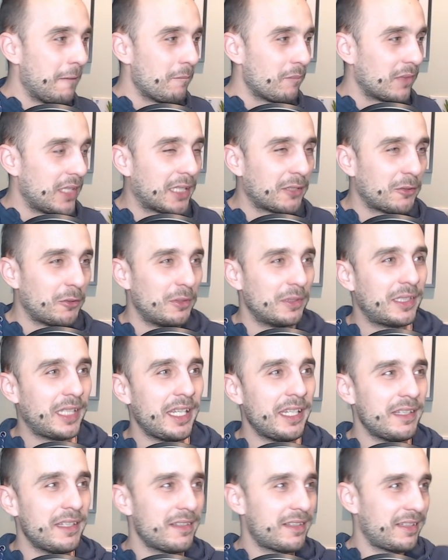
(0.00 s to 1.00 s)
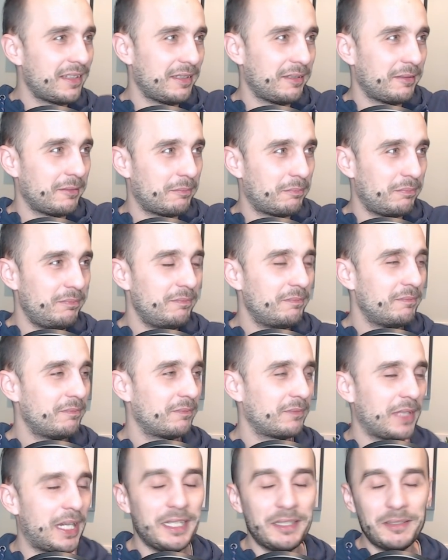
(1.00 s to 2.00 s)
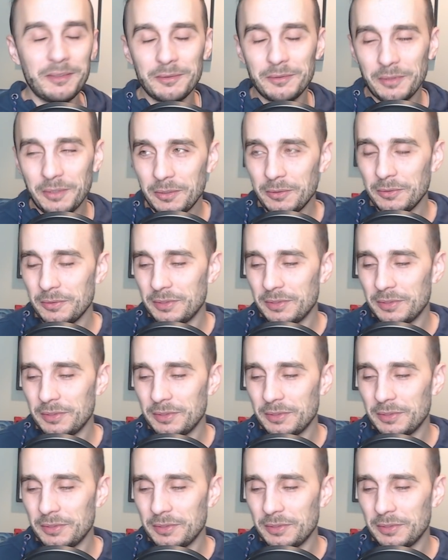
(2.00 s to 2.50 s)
that contains I don't know,